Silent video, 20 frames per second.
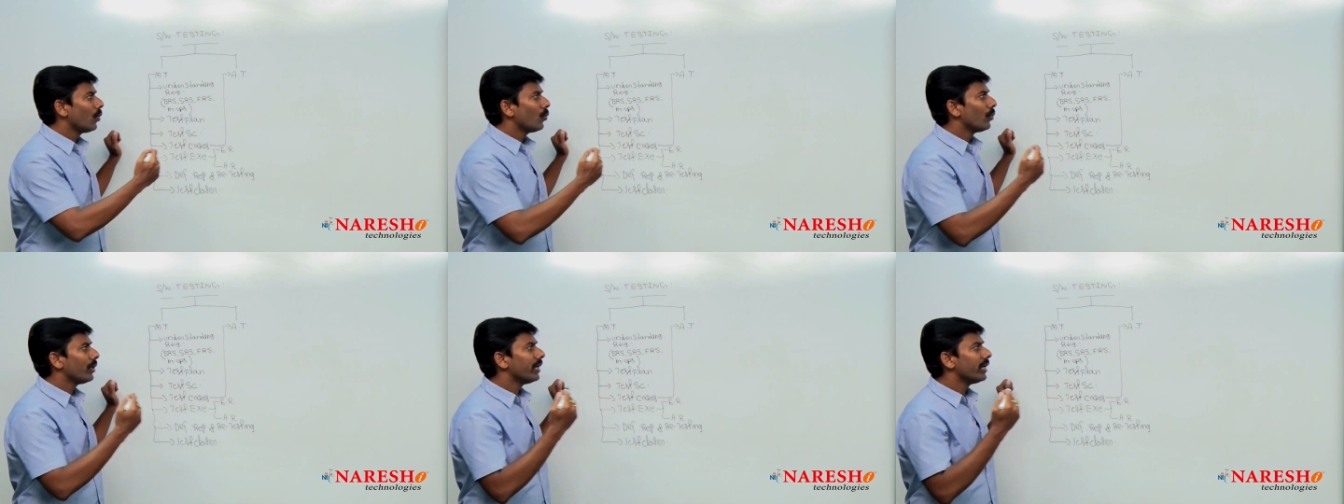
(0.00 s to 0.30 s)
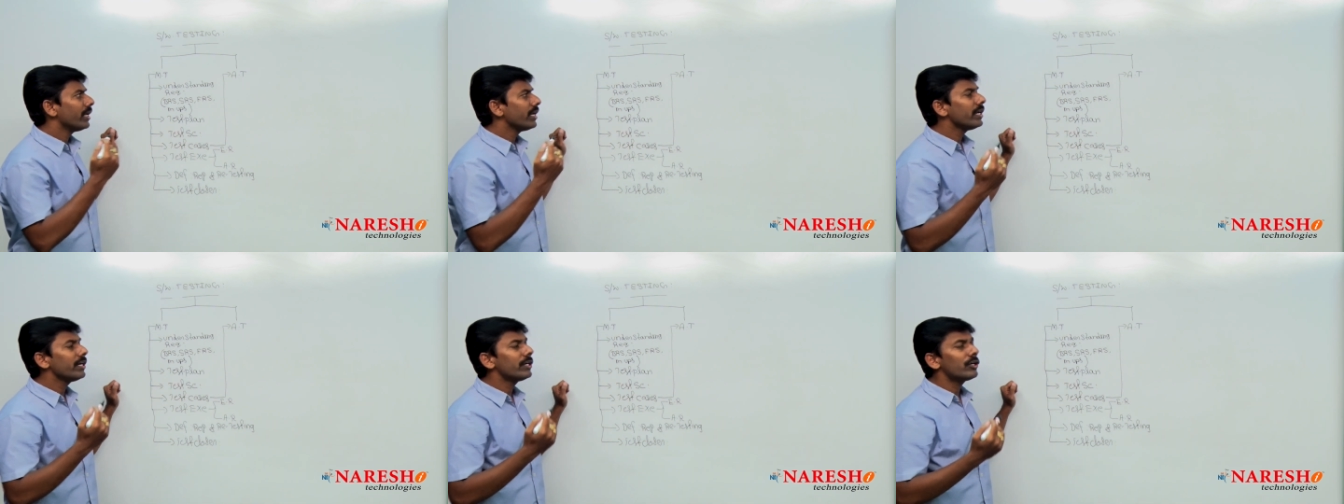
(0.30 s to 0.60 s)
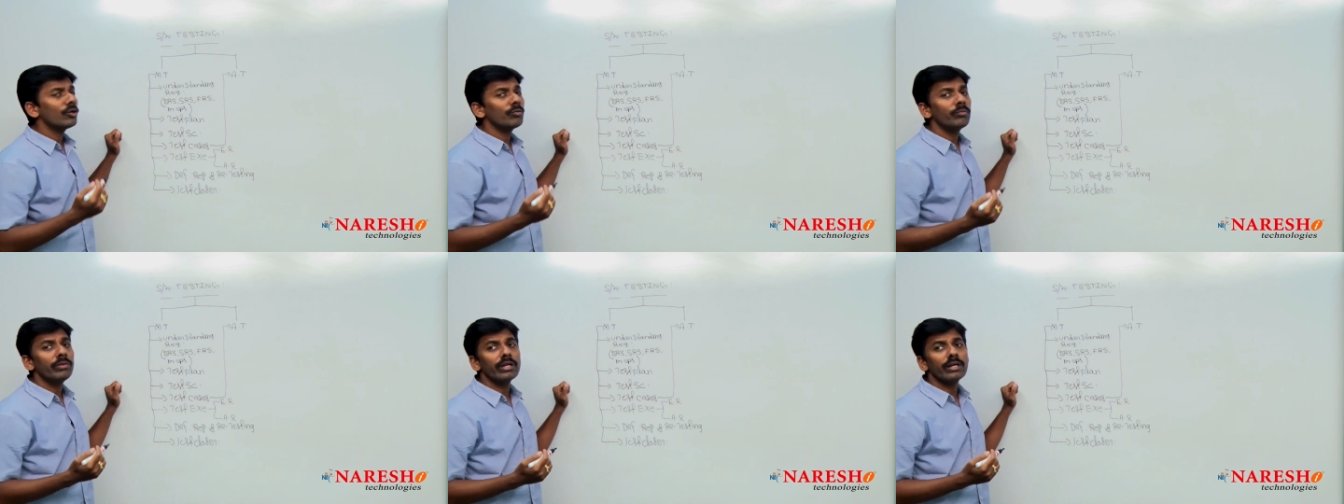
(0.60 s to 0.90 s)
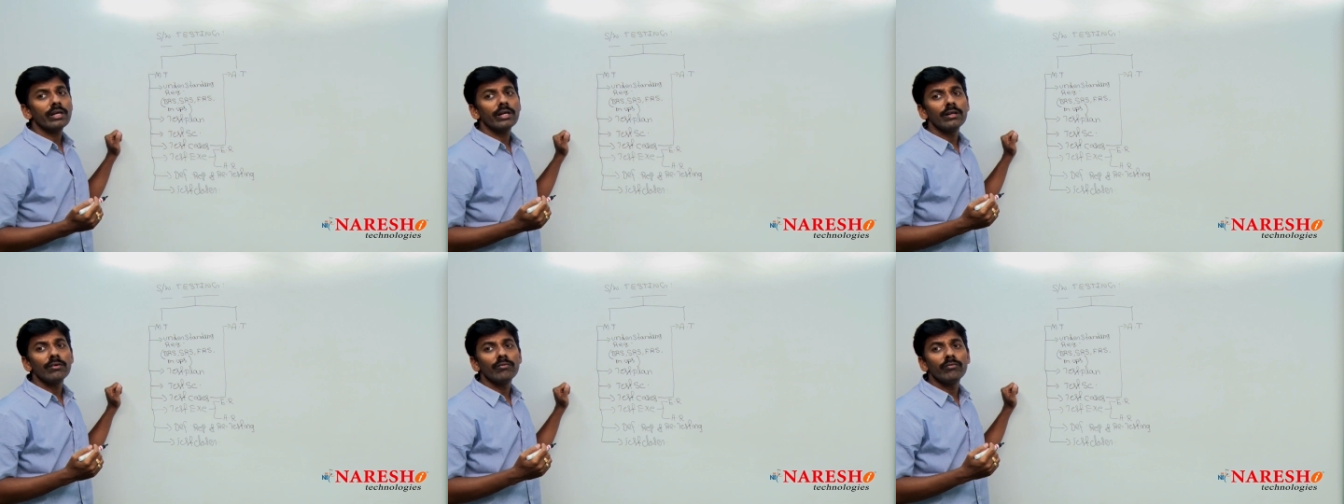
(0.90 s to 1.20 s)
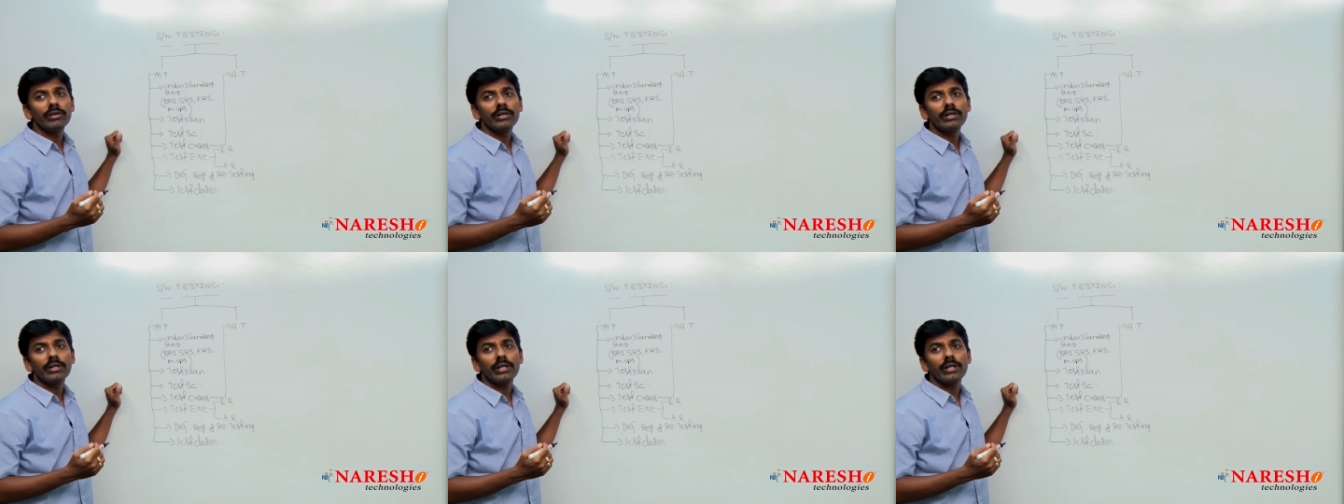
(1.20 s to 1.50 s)
we need to be
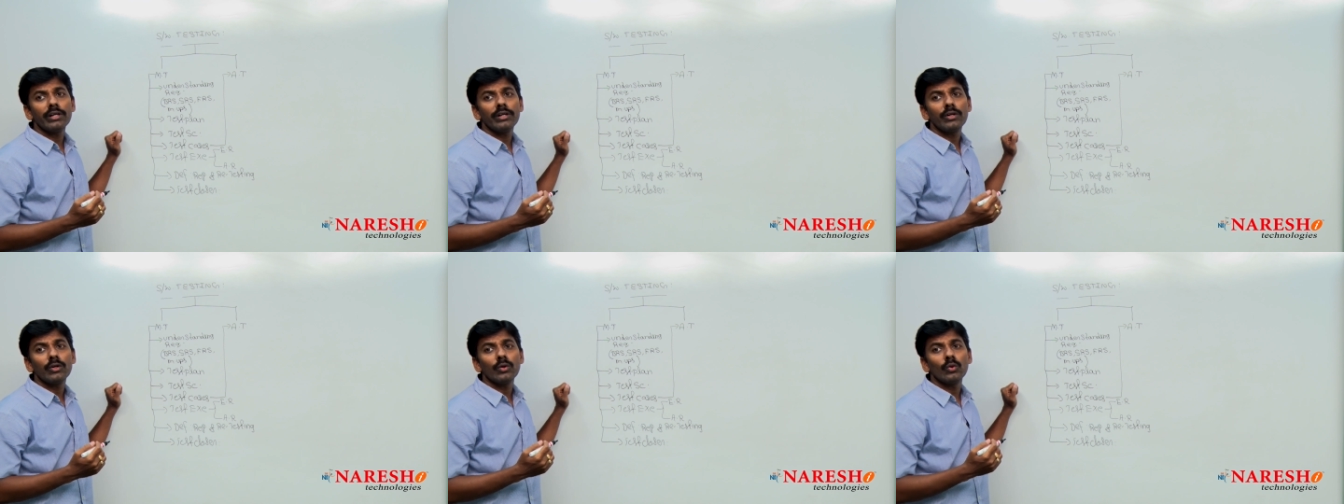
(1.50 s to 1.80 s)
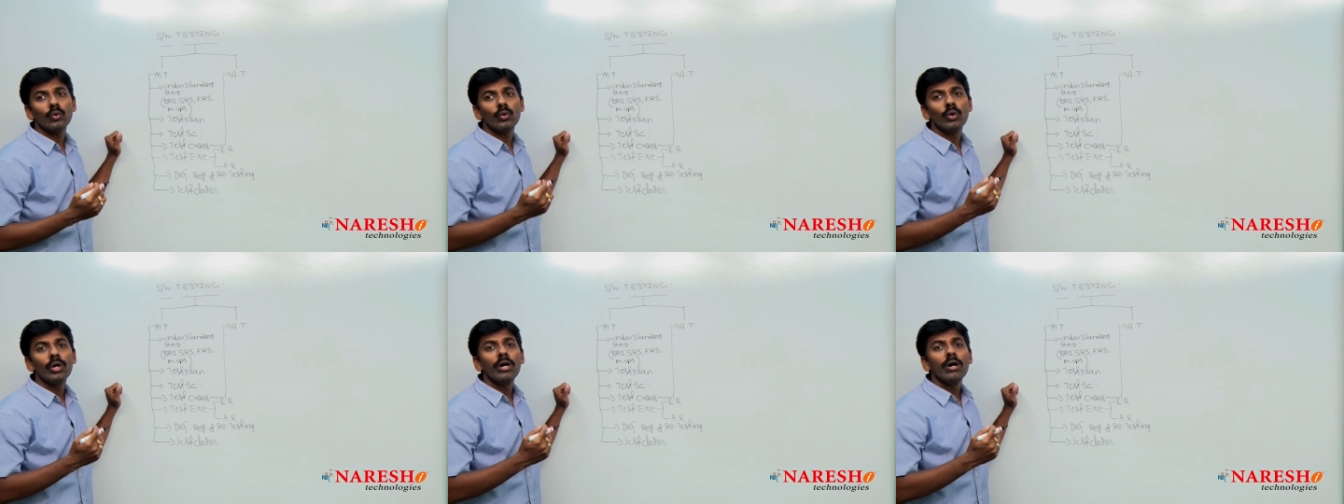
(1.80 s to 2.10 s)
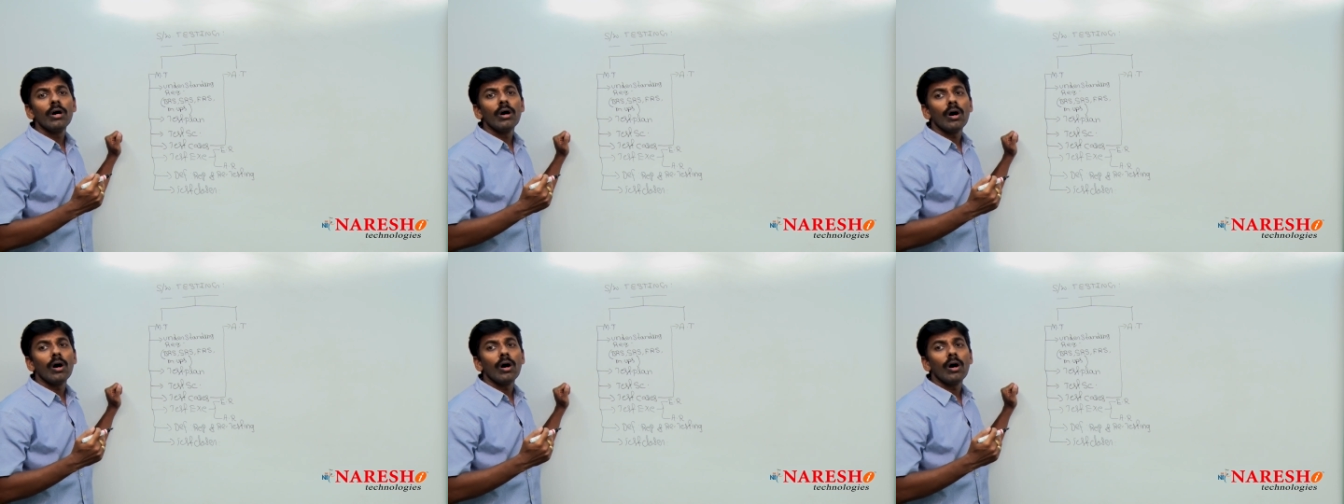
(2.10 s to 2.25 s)
convert into